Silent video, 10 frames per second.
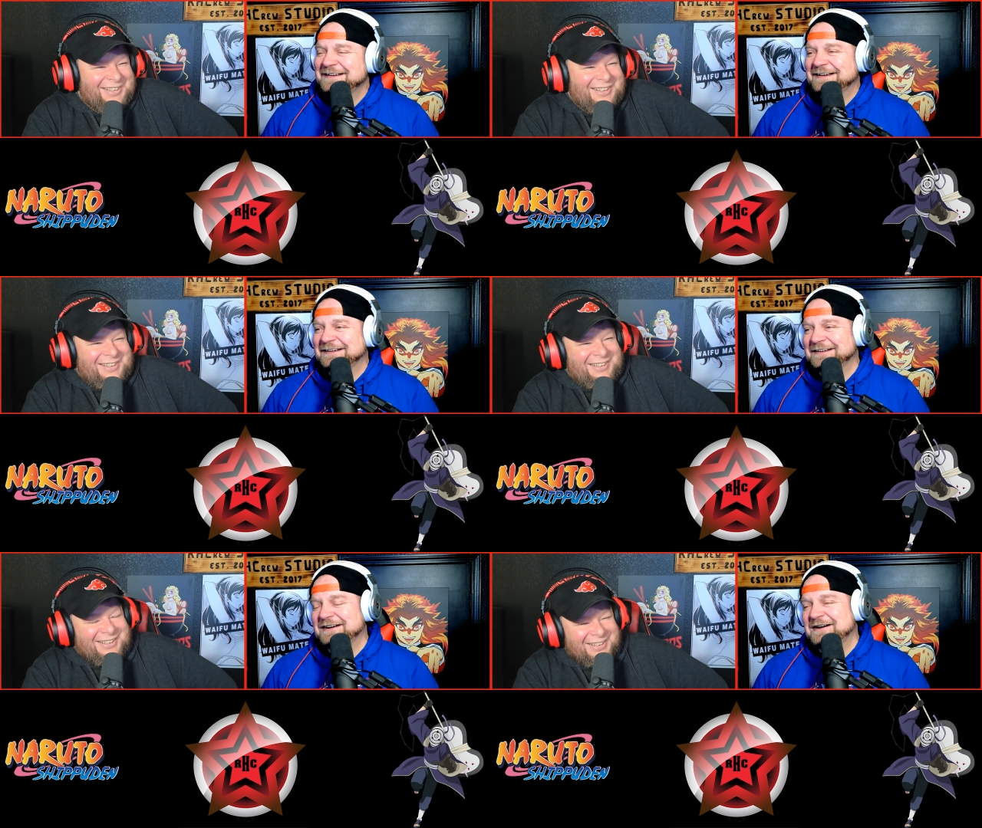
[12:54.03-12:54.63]

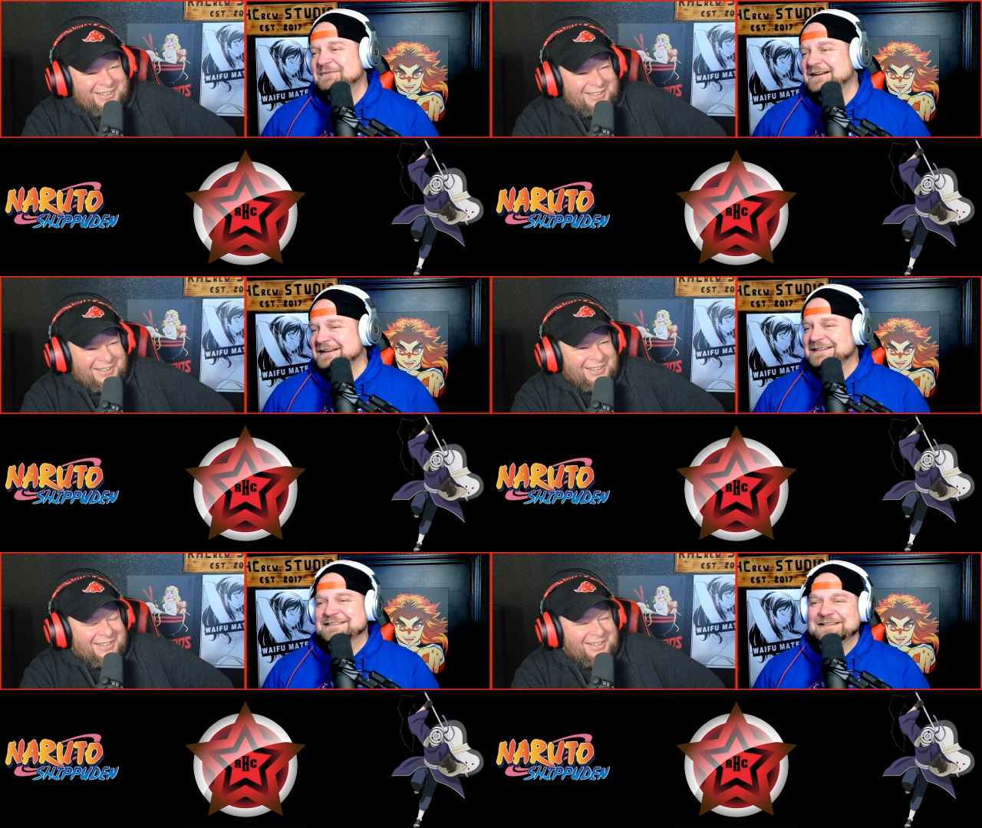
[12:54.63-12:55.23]
Speaker 1: I don't know. I'm
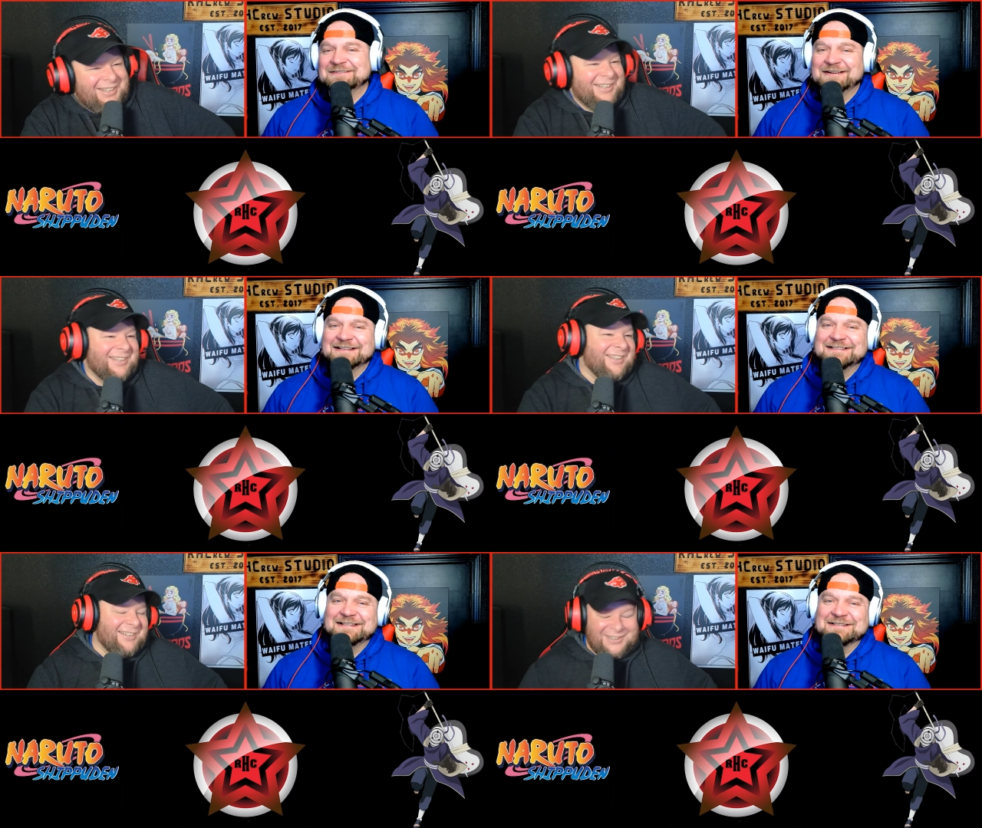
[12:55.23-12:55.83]
ready to see the
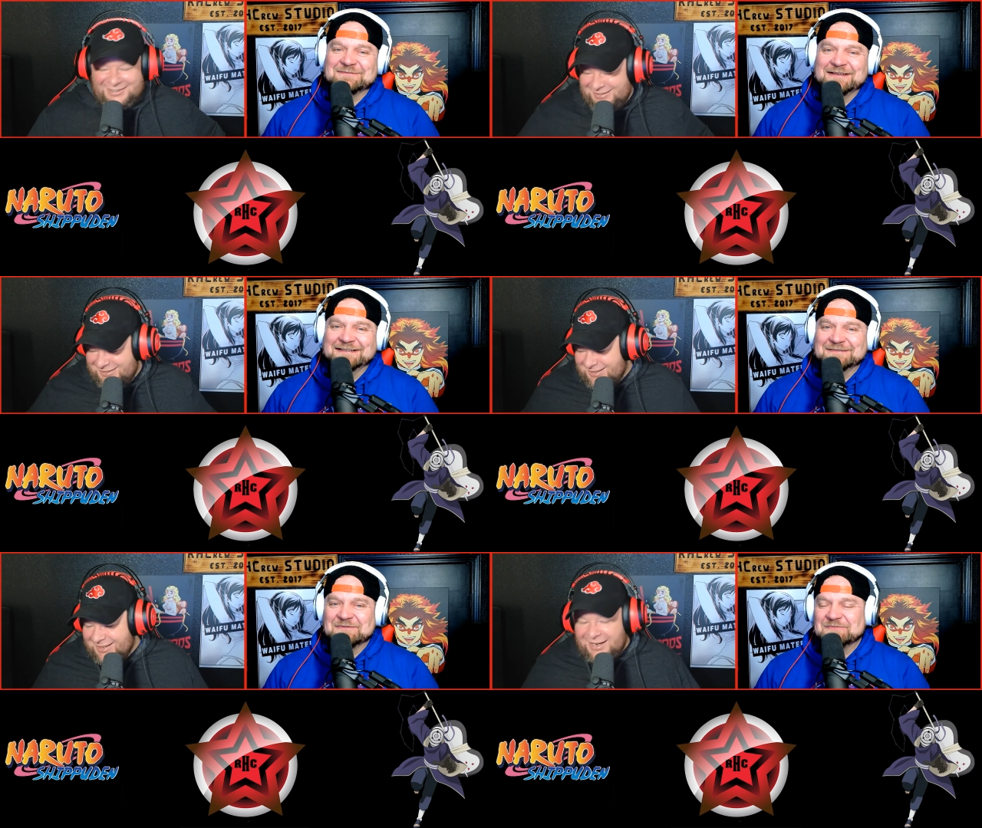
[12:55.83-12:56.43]
rest of this,
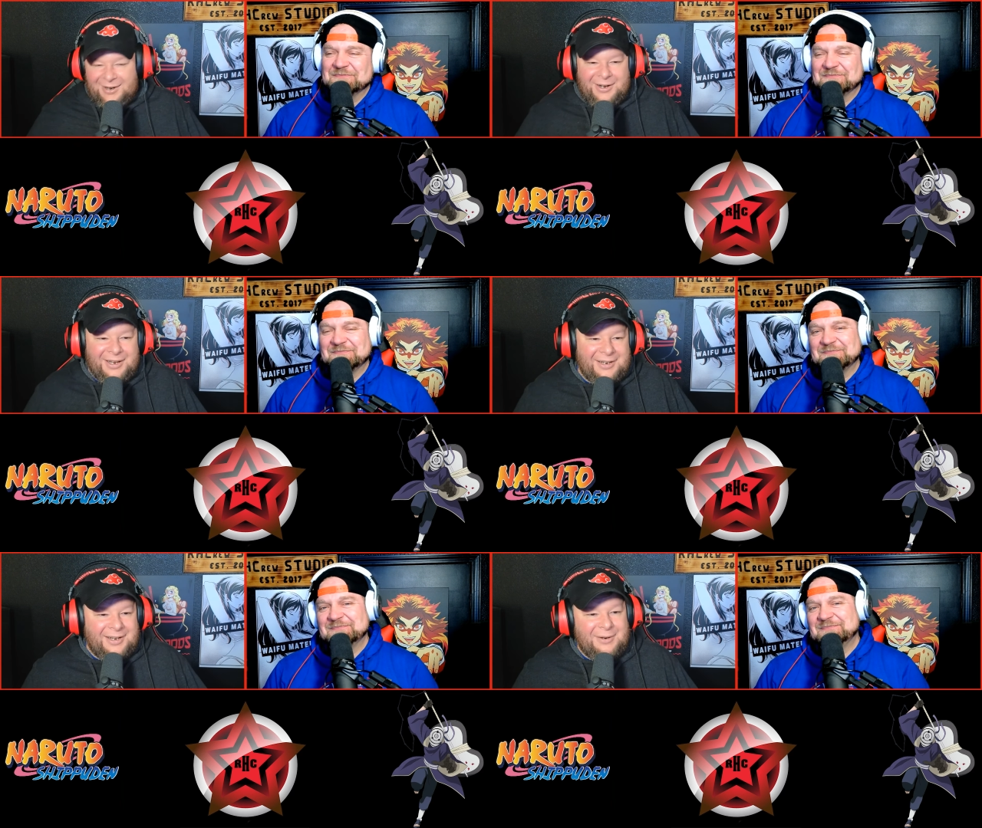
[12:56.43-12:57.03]
man. All
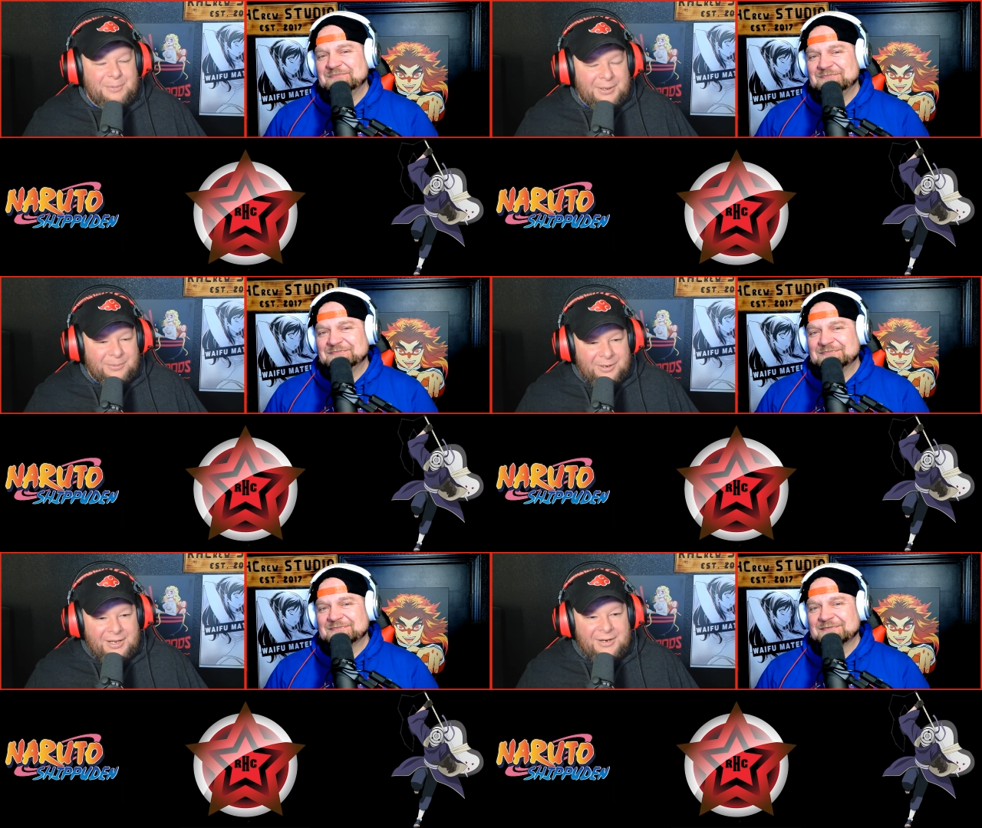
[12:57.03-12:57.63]
Speaker 2: right, everybody,
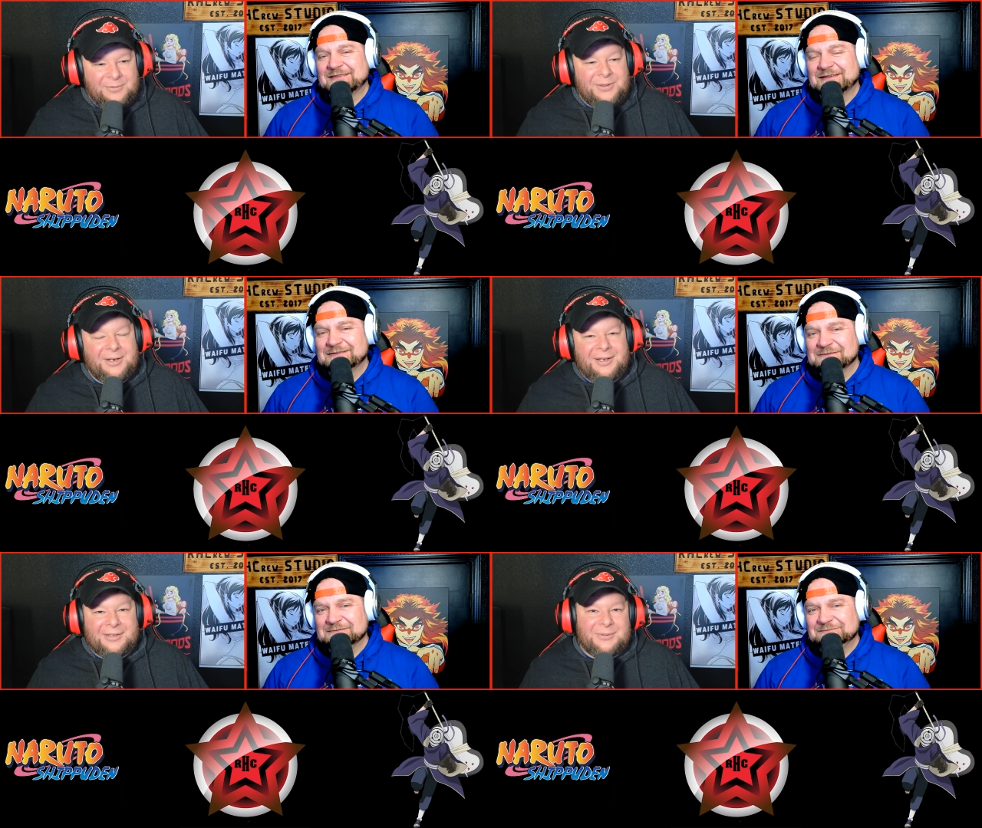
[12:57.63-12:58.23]
we're gonna head over to
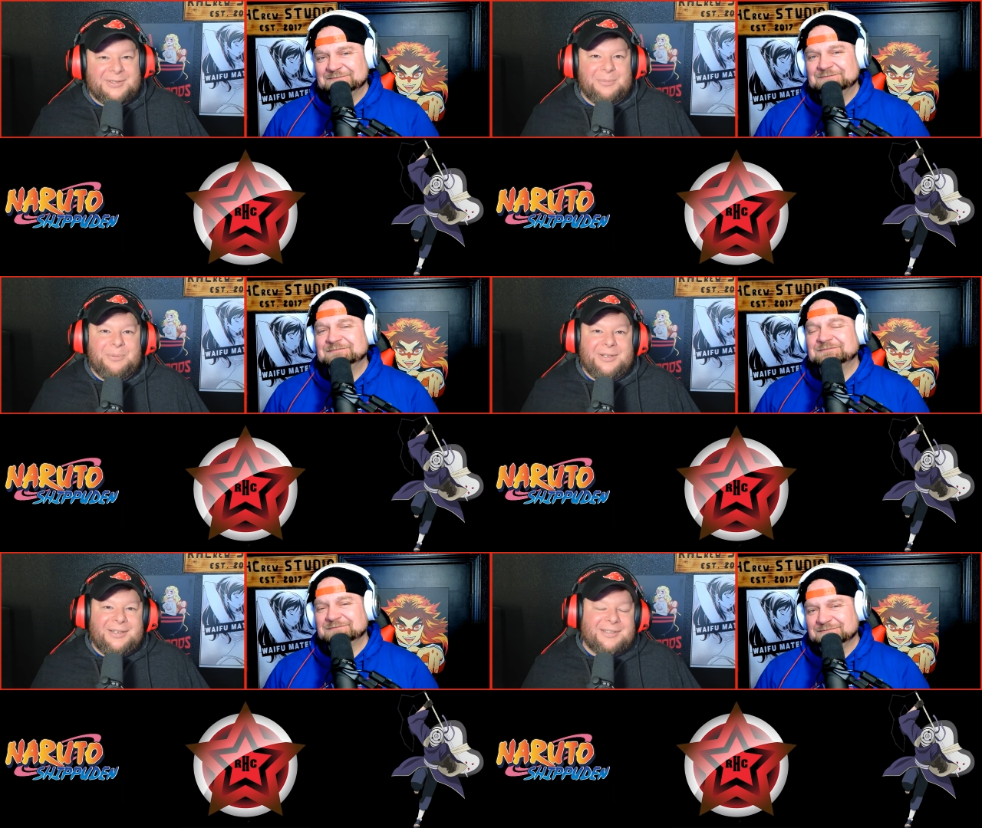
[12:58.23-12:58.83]
the next one. So
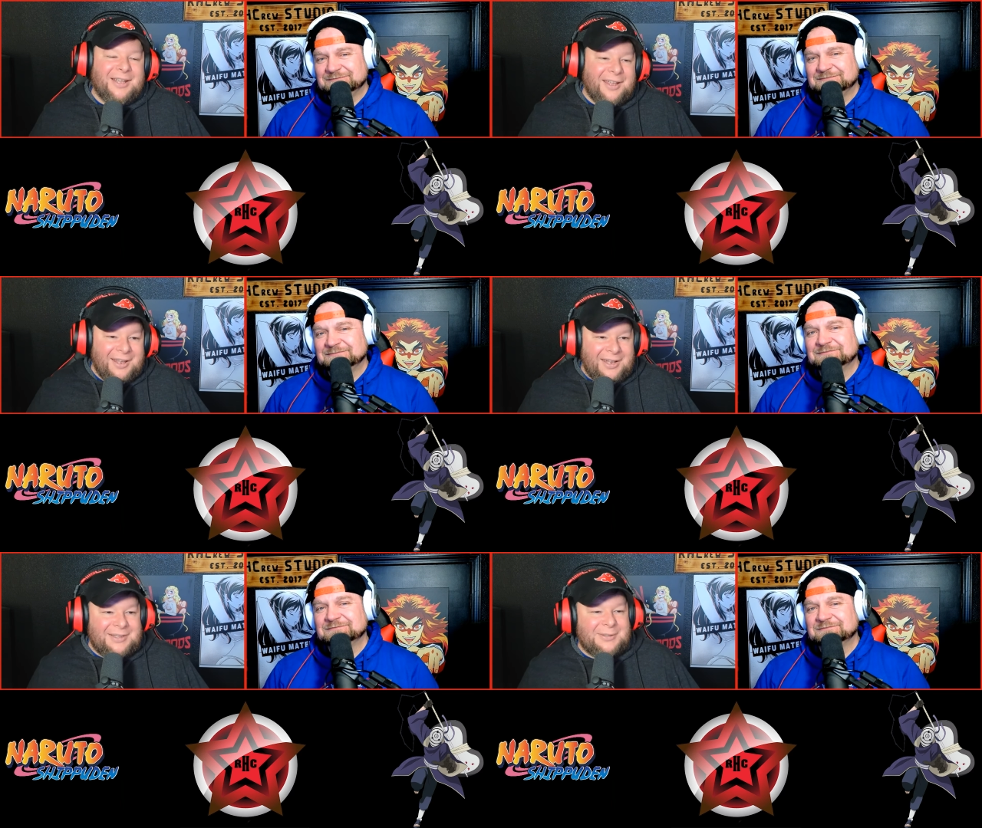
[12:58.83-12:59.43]
please
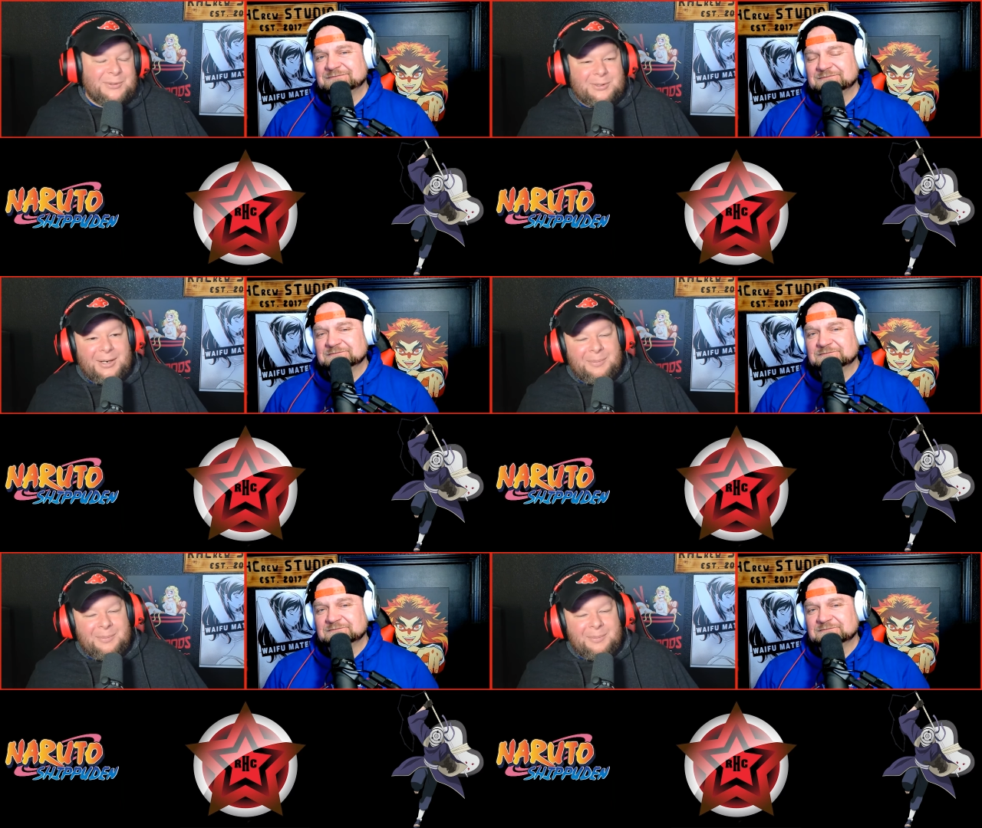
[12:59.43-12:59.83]
hit that subscribe